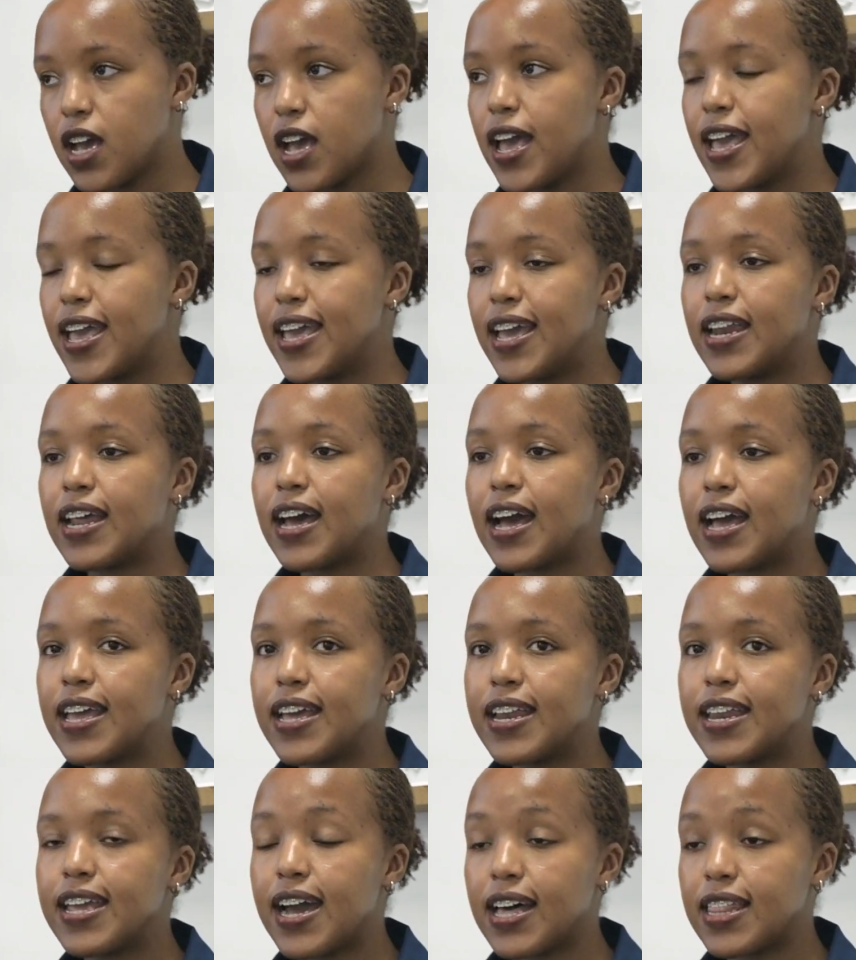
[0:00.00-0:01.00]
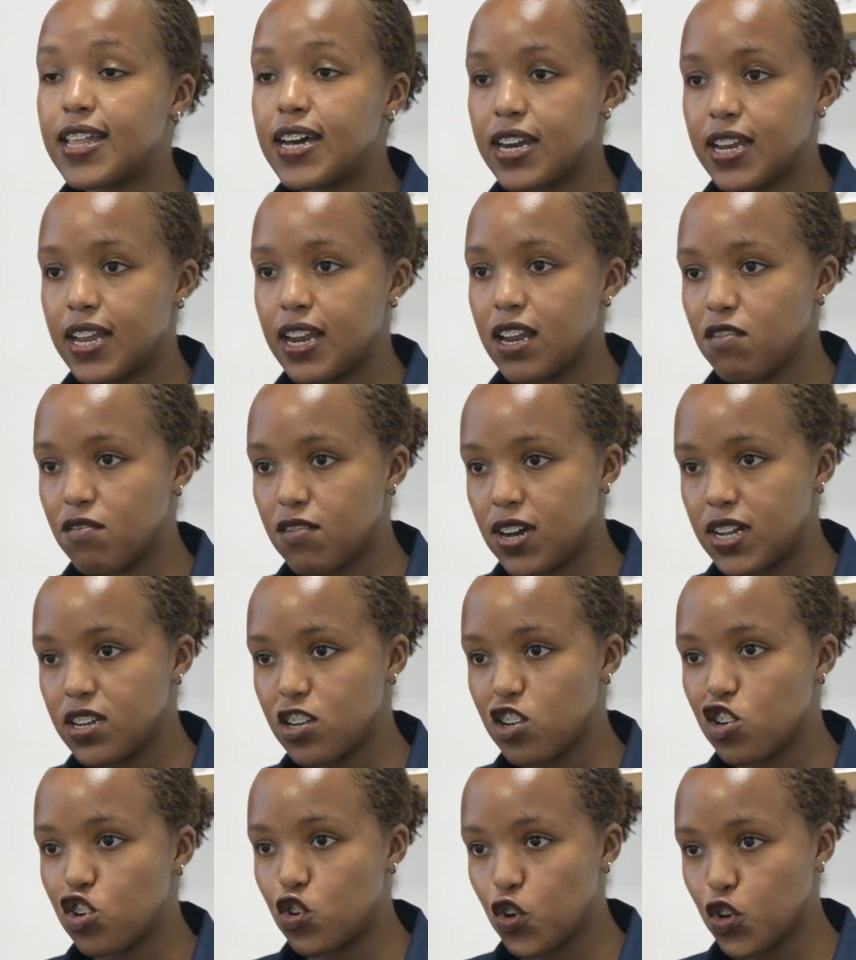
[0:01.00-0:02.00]
and any other
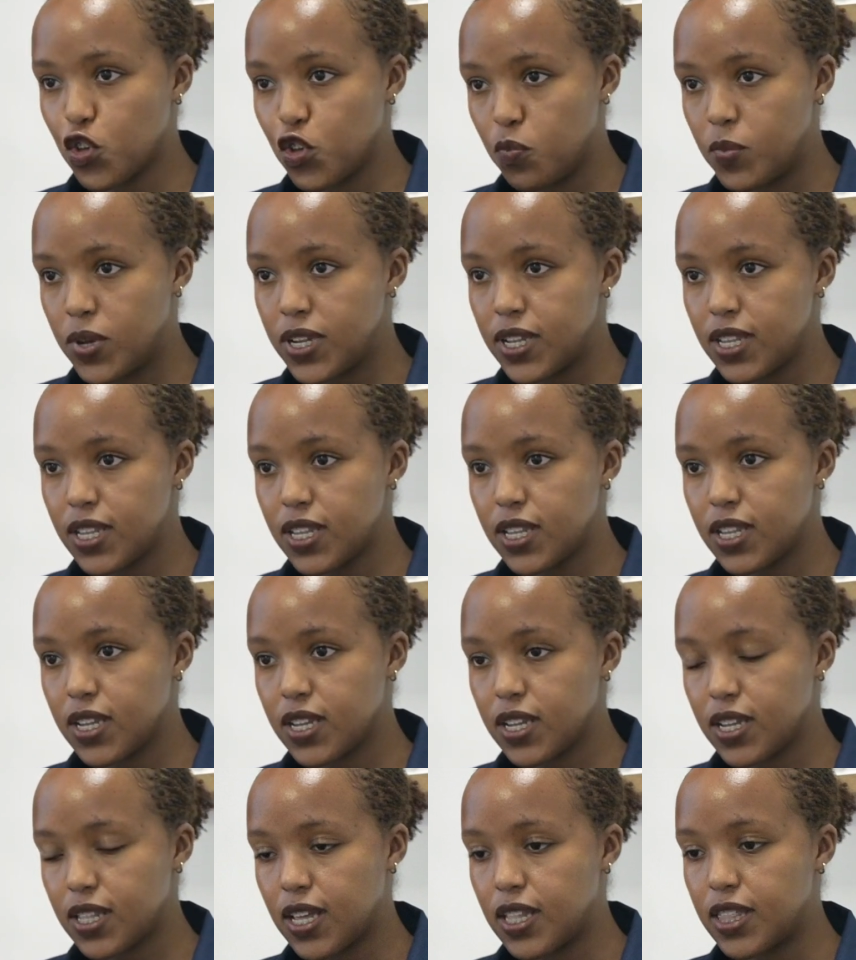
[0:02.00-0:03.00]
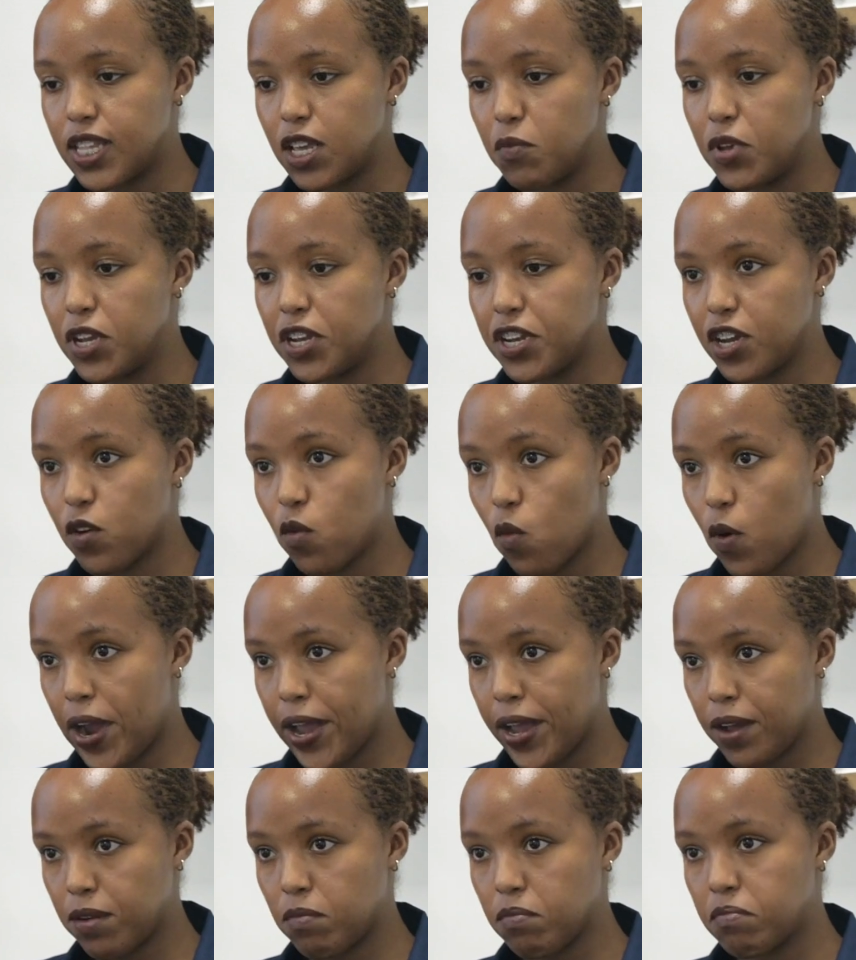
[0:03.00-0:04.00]
relevant documents that they may
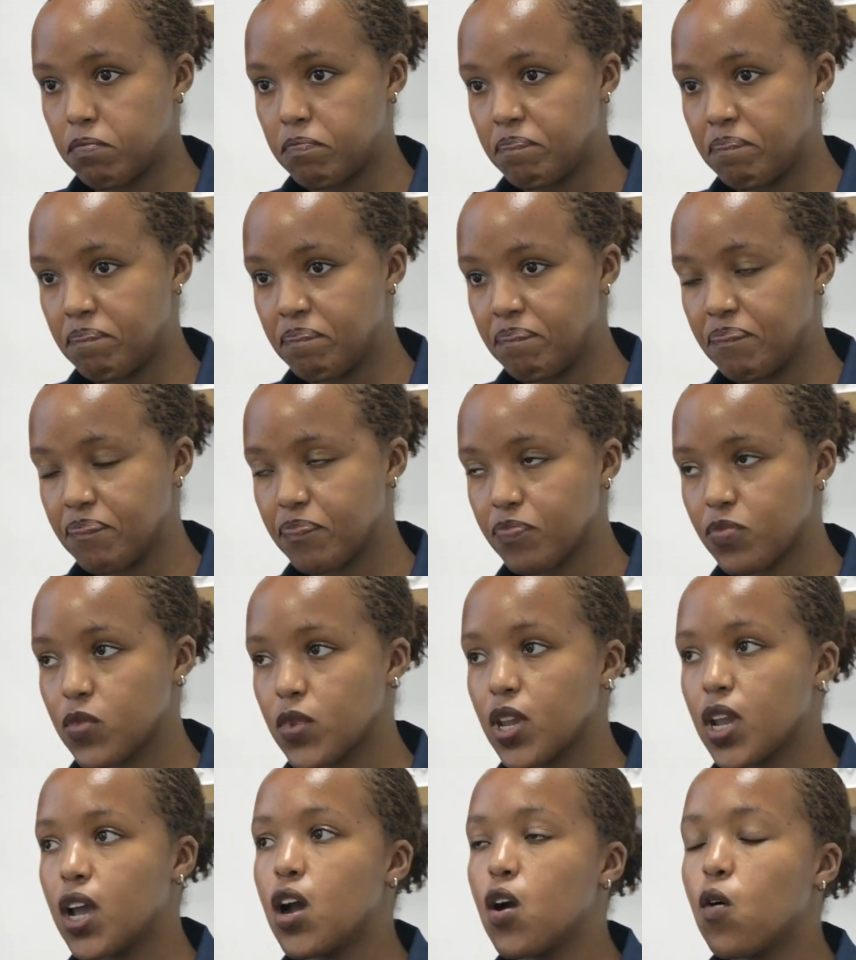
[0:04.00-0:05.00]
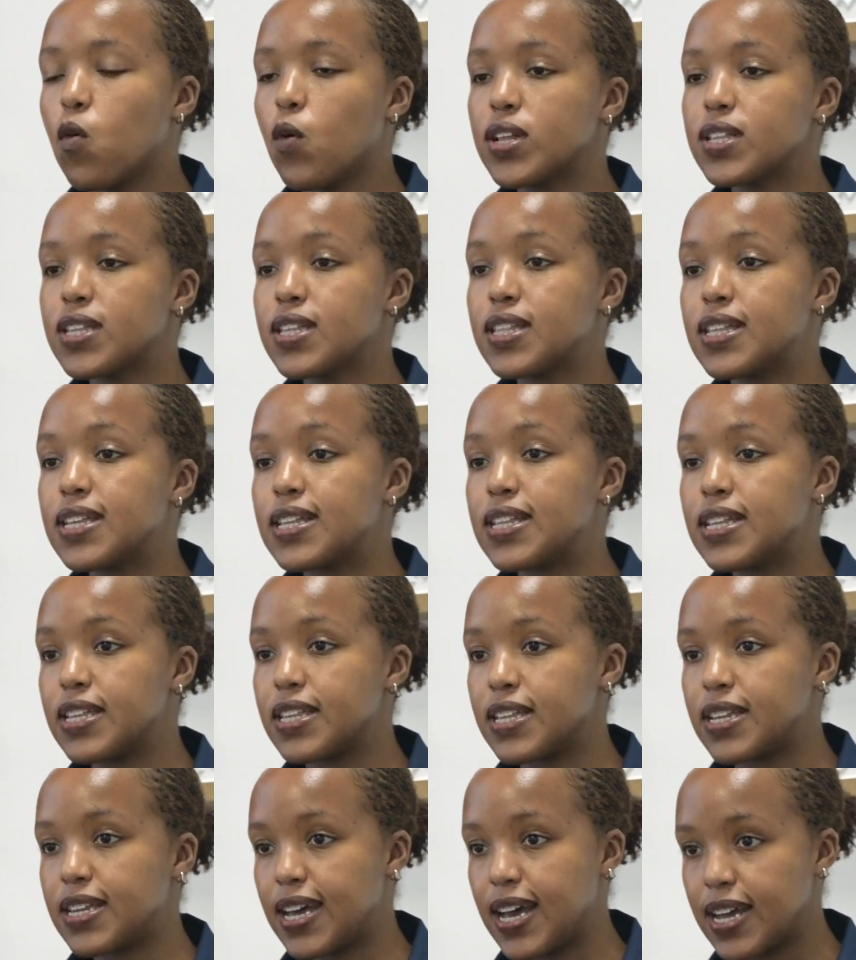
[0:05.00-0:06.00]
require. Once this
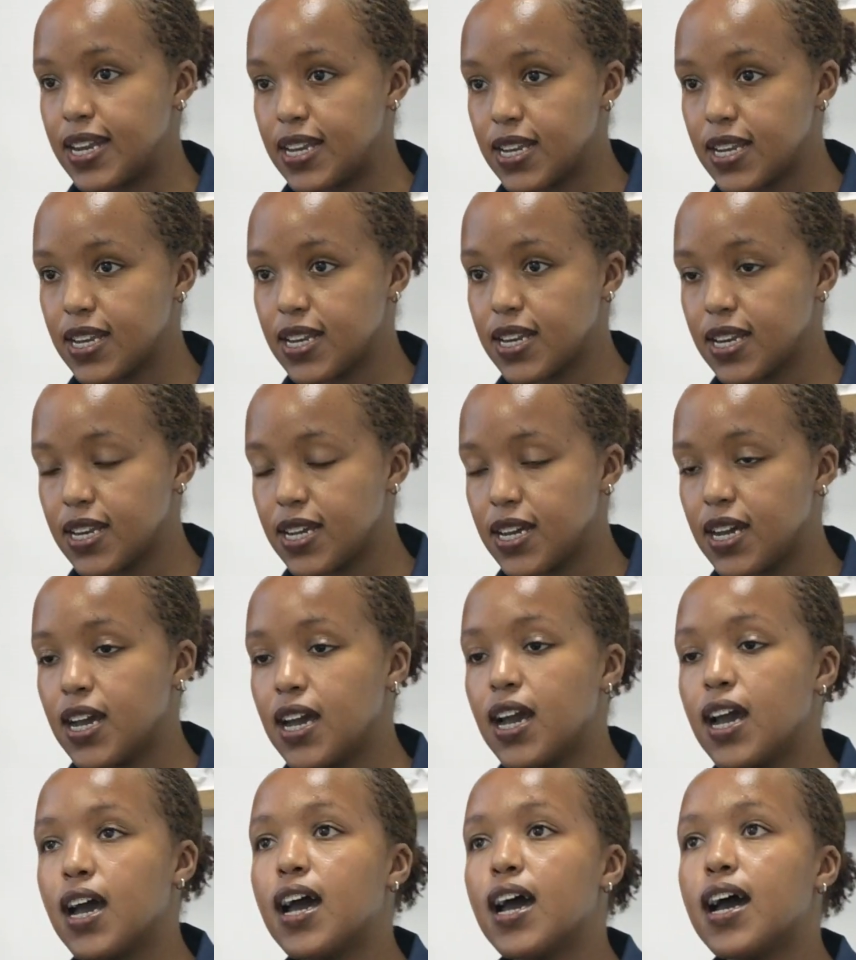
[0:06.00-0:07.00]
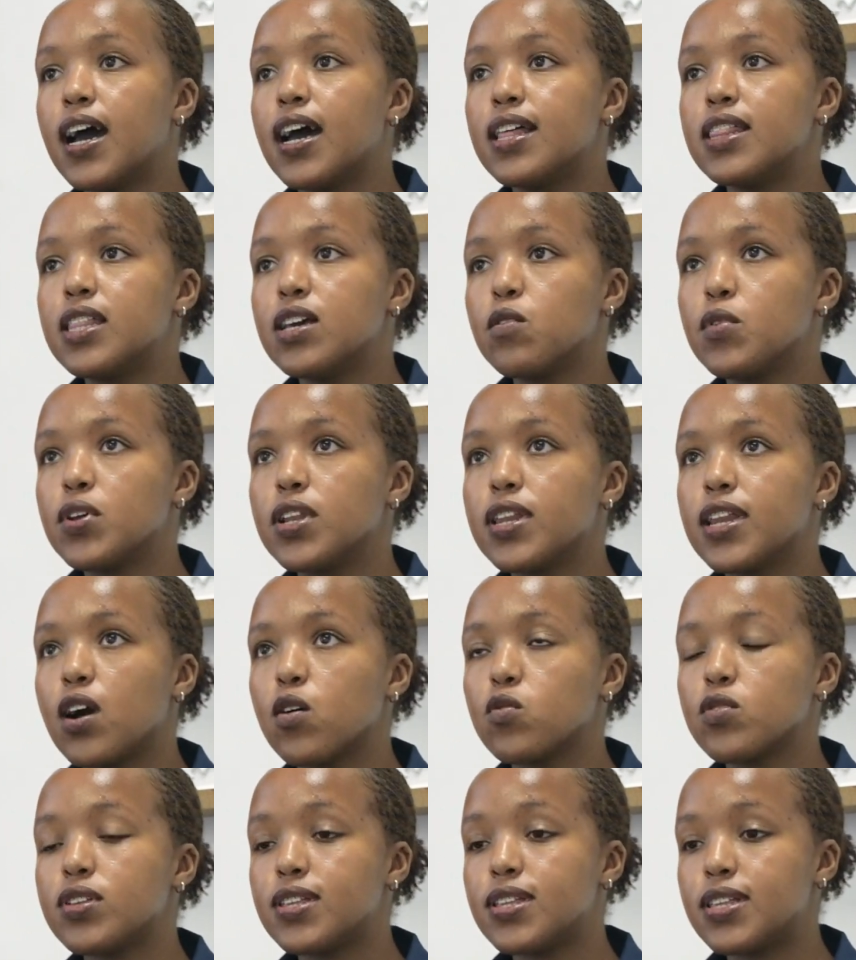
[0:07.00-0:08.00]
is done, they will
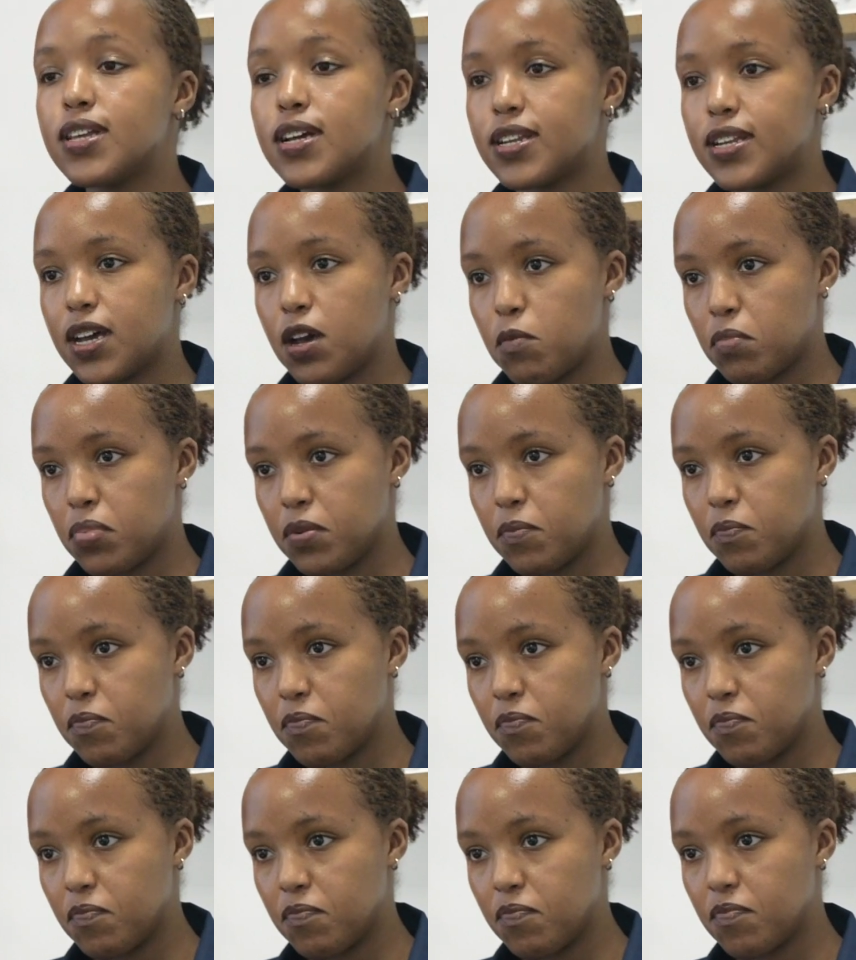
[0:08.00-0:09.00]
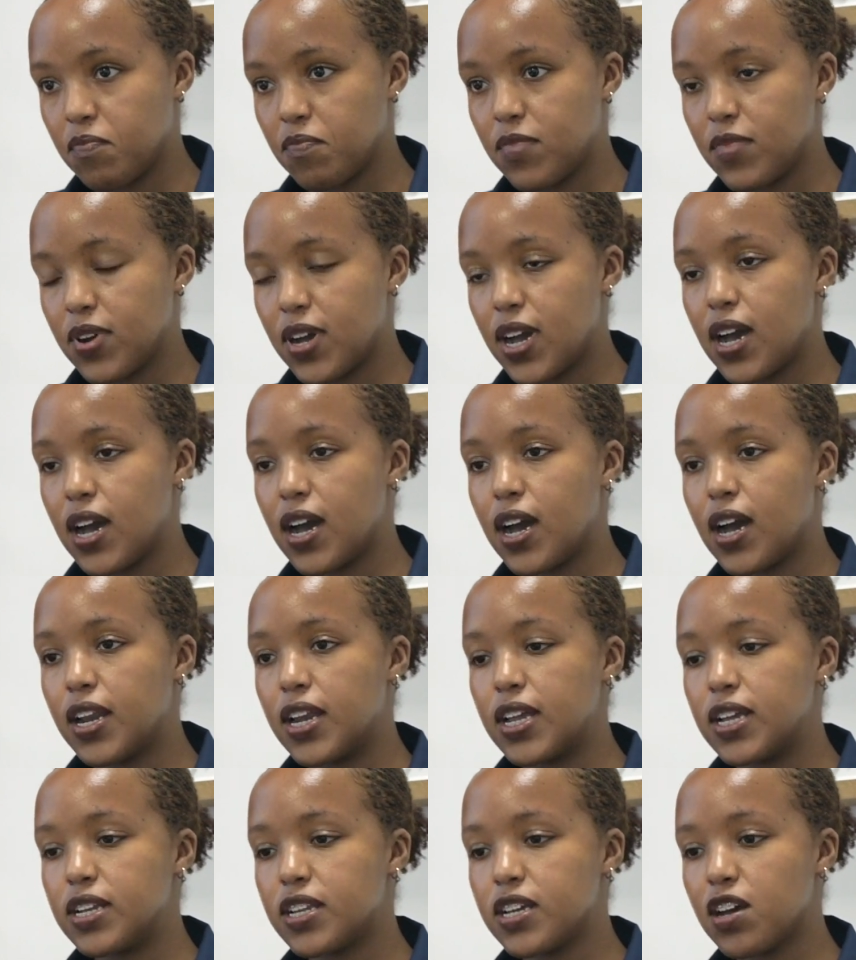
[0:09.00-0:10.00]
now set up
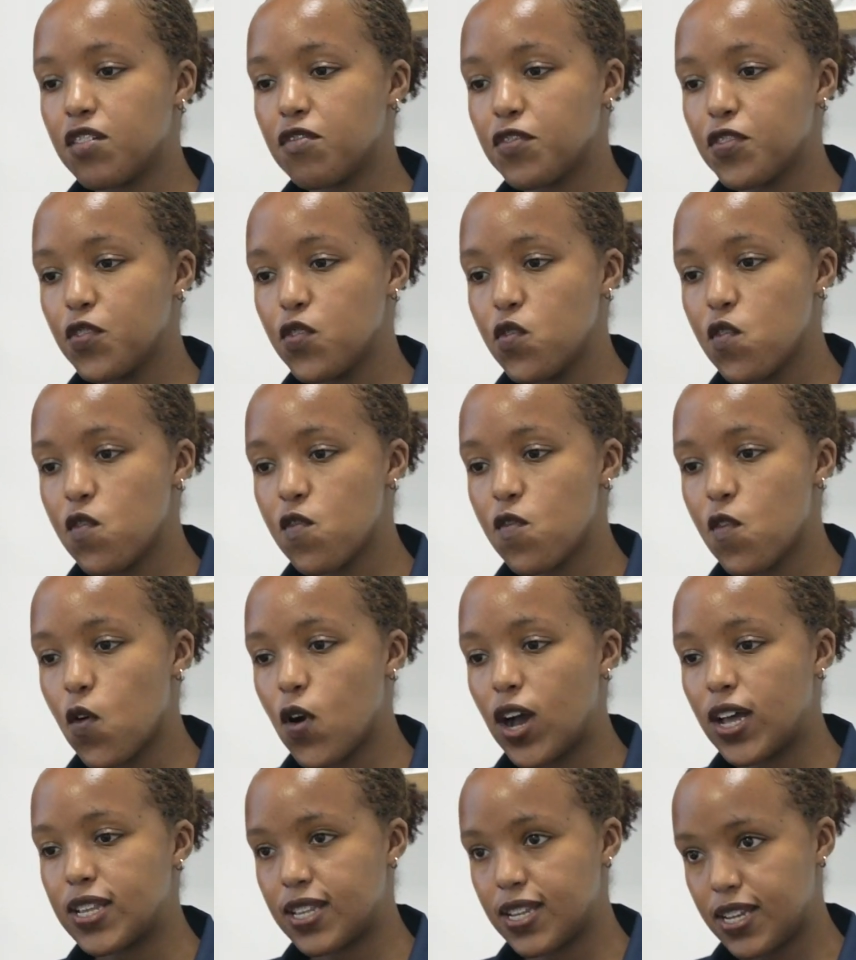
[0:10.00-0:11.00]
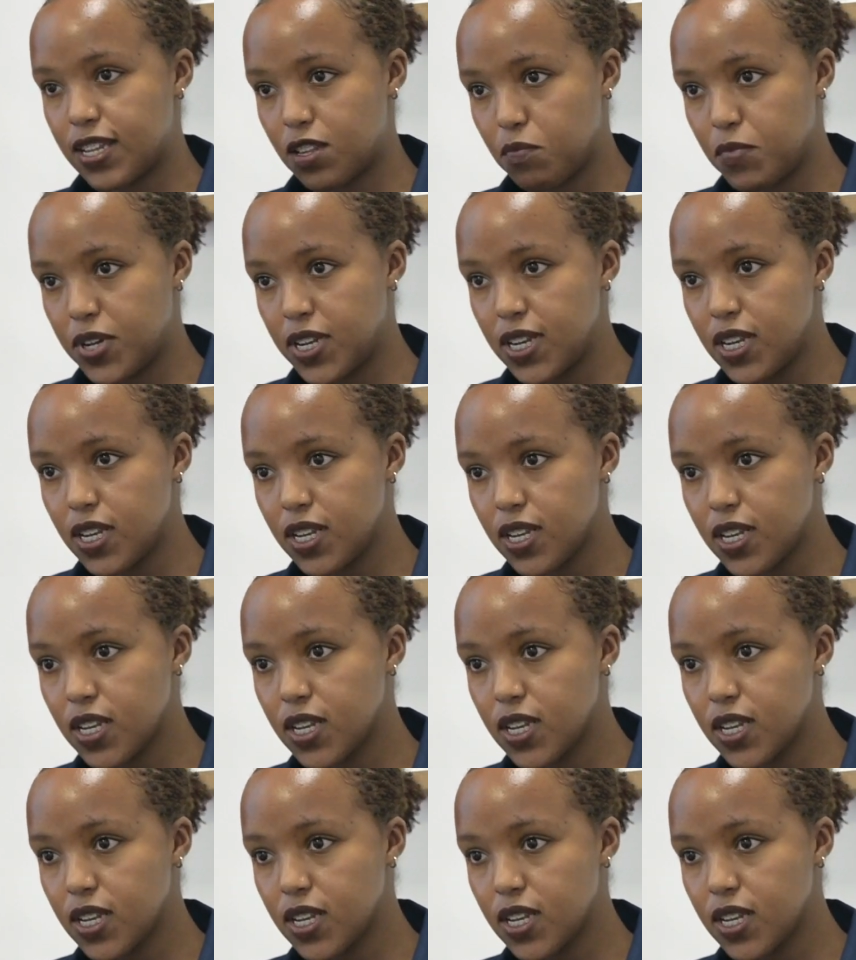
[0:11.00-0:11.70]
an interview for assessment.